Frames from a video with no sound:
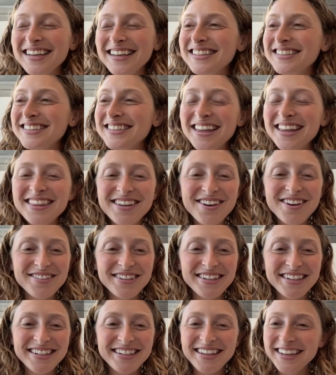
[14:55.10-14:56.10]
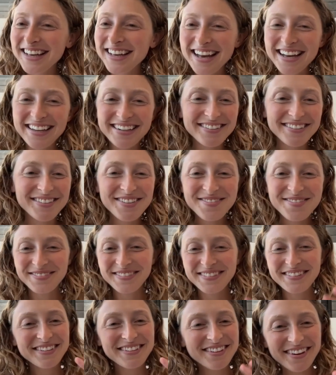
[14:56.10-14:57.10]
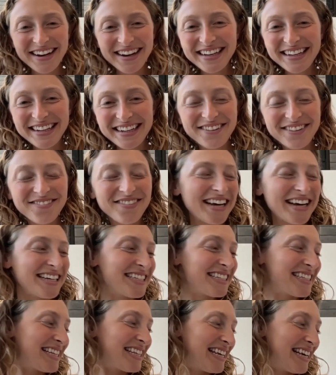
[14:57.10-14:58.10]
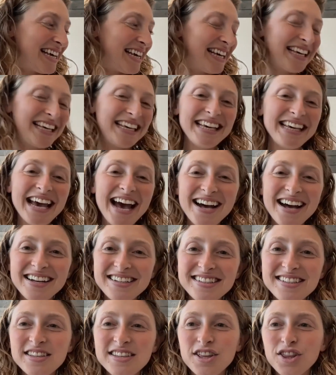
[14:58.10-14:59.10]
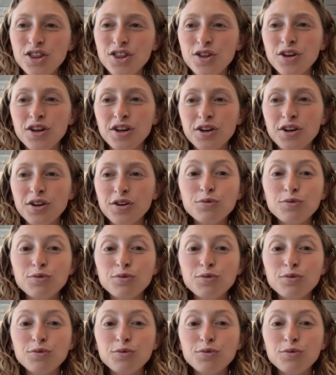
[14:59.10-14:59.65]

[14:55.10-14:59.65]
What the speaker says: Seth Godin, again, great advice. He has the